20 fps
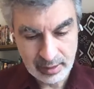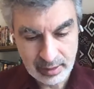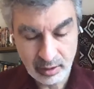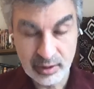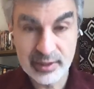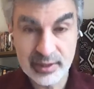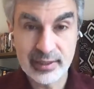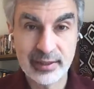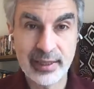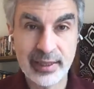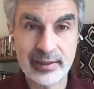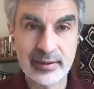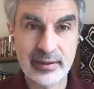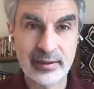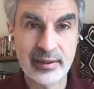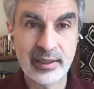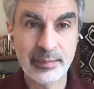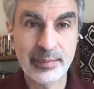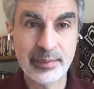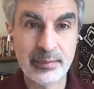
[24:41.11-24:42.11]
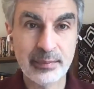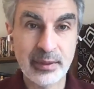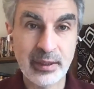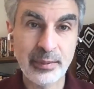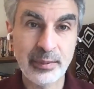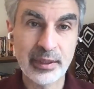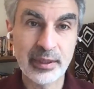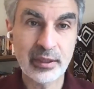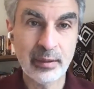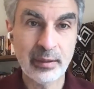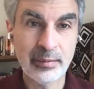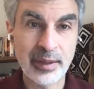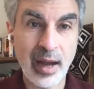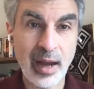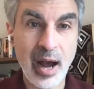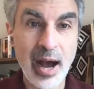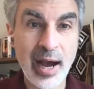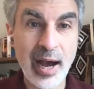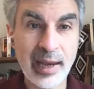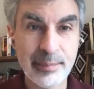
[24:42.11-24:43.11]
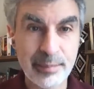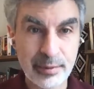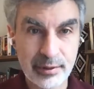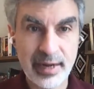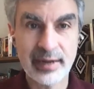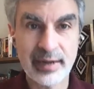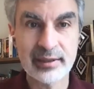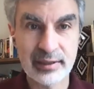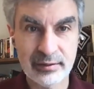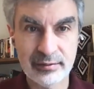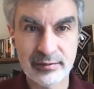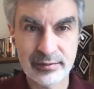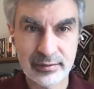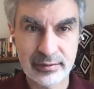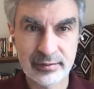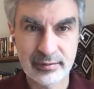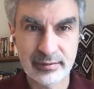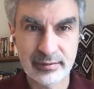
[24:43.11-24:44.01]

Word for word: are selected they they become hyperactive.